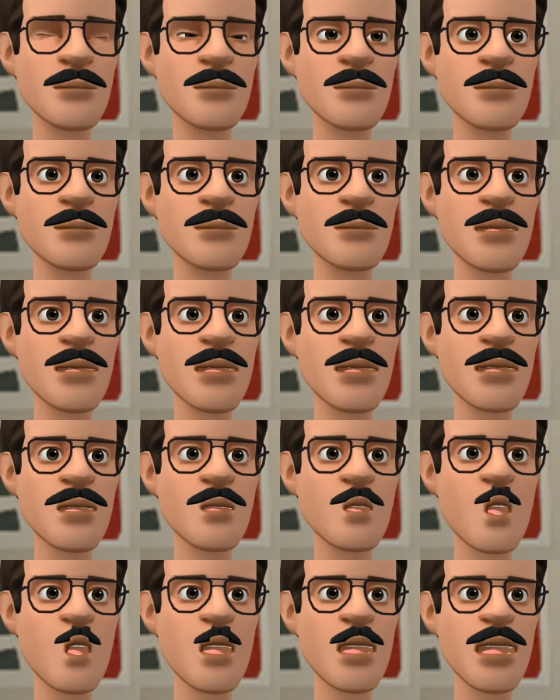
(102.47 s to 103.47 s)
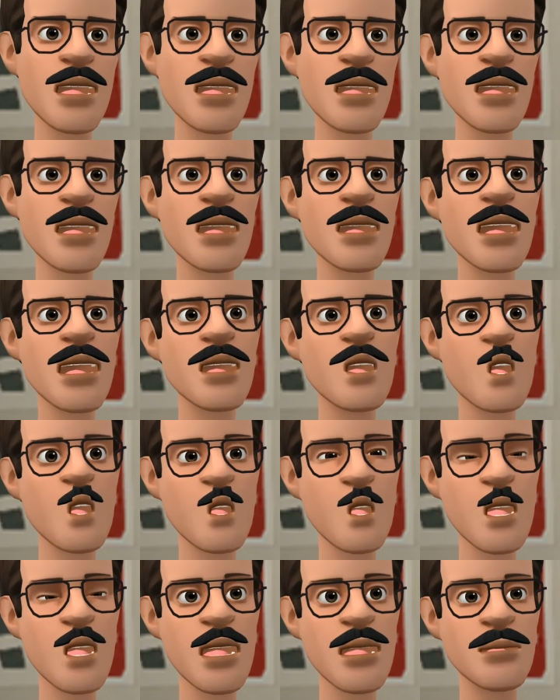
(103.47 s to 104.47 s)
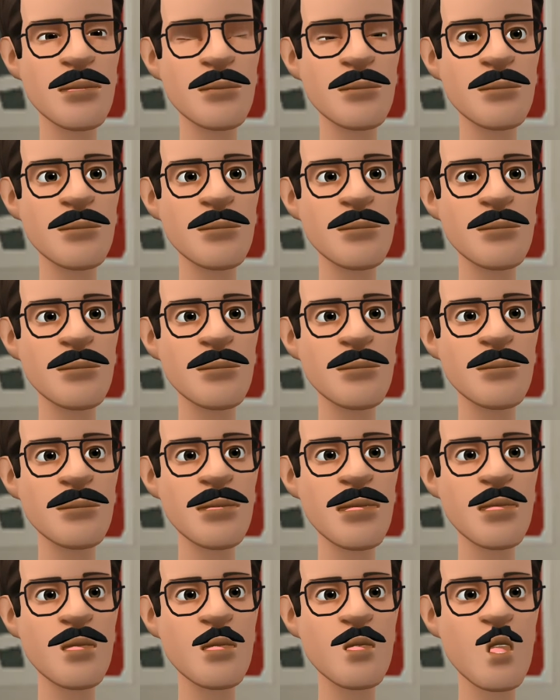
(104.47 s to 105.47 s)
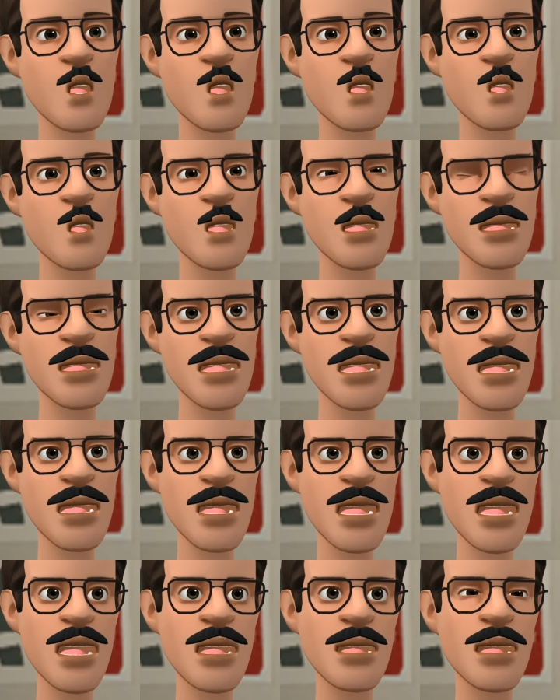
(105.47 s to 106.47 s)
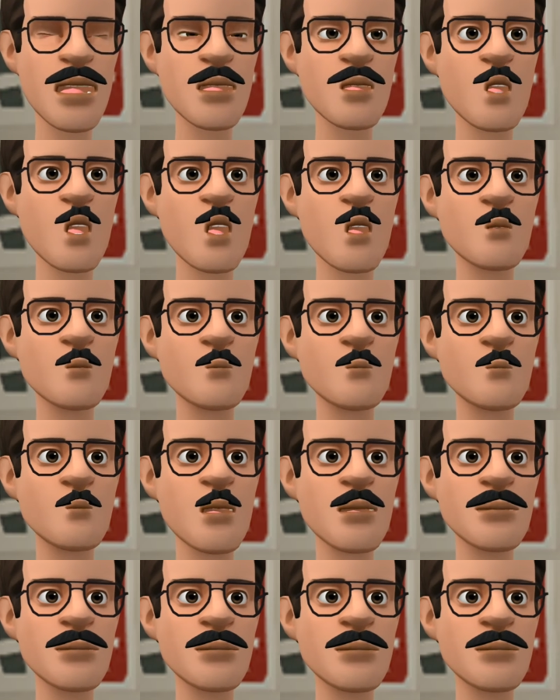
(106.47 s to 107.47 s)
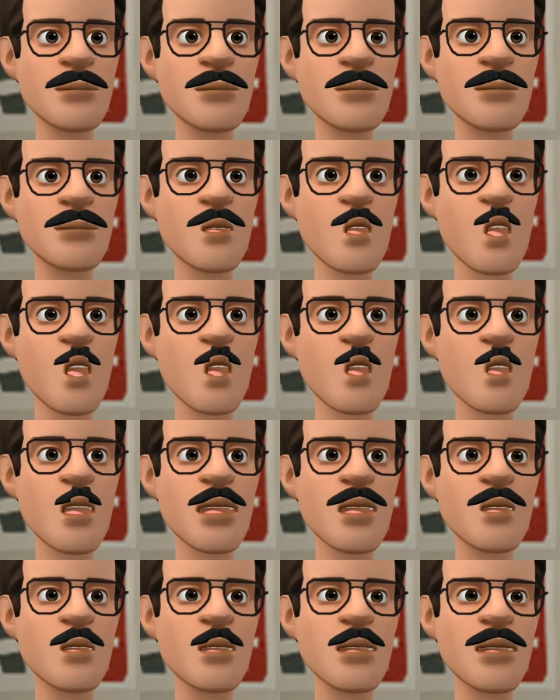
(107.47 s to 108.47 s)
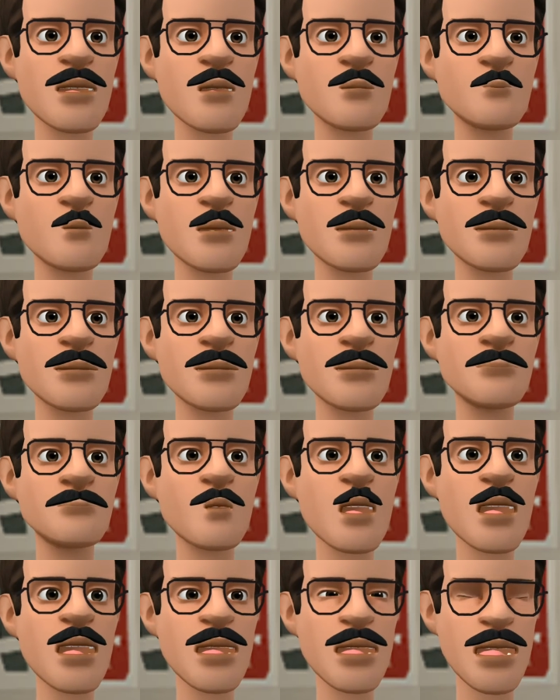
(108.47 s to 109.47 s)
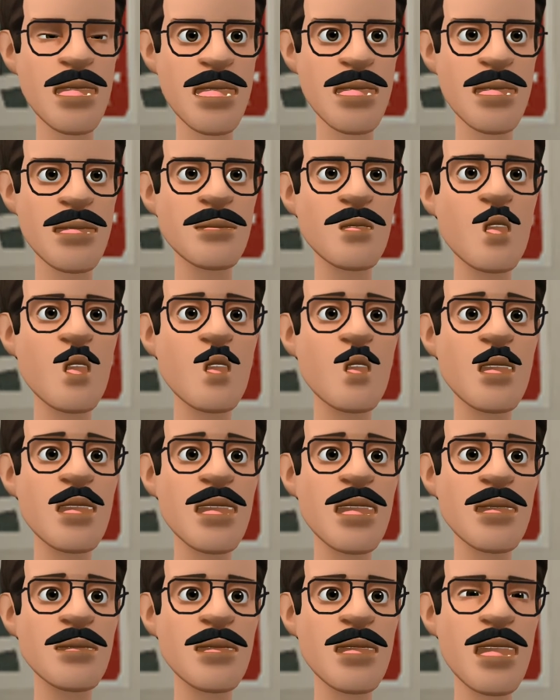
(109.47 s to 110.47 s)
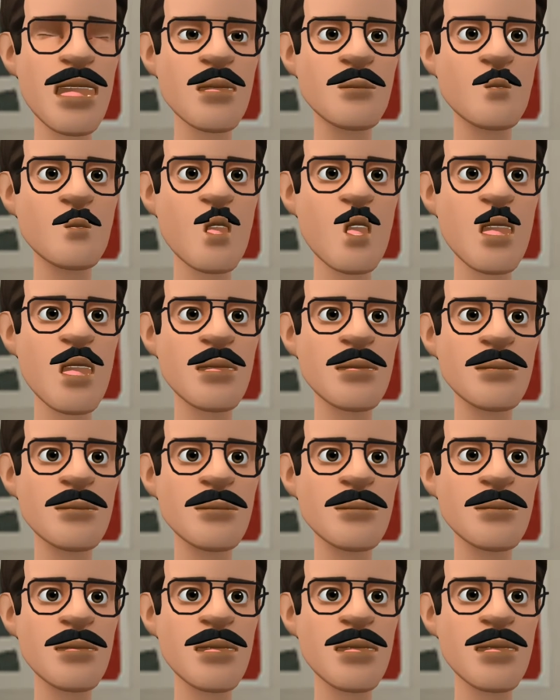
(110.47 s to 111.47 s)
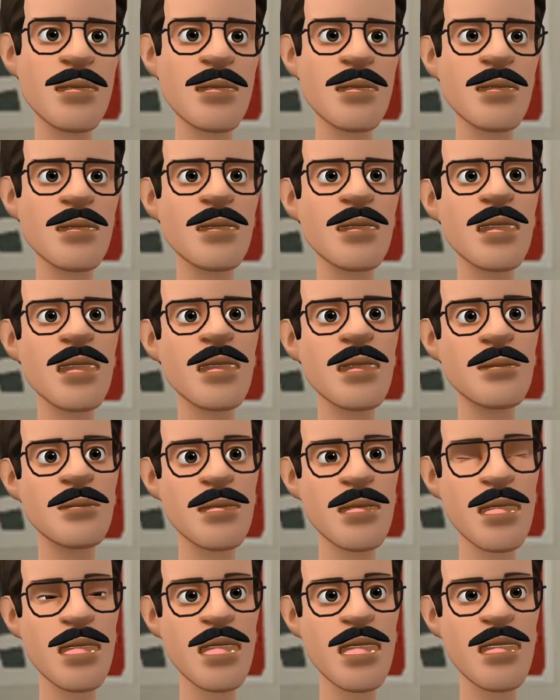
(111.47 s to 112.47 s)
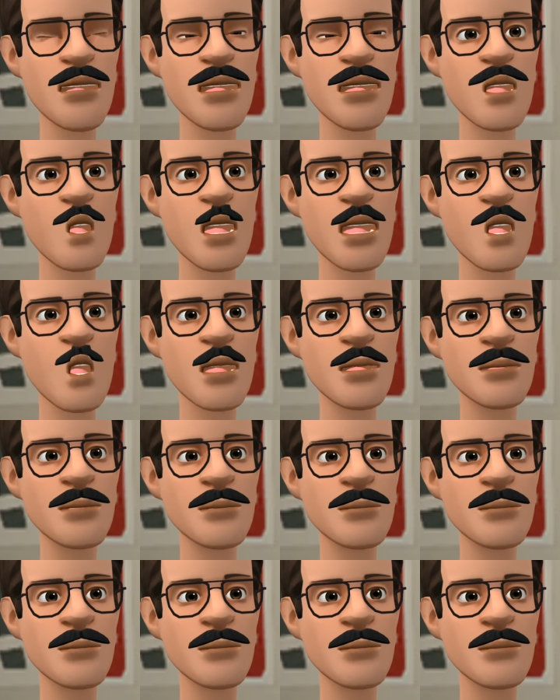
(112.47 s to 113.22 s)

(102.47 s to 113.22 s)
So for convenience we may round it off, or we may just remove the remaining digits for our convenience. So the last one is not reliable, that is they are uncertain.